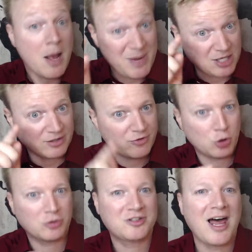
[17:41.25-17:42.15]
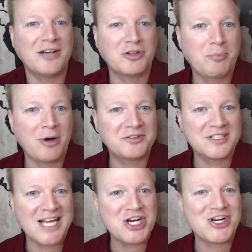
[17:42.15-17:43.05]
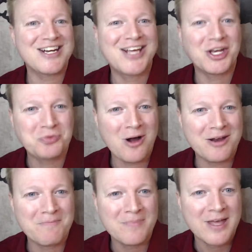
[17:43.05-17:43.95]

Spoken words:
because if your slides are the presentation, guess what?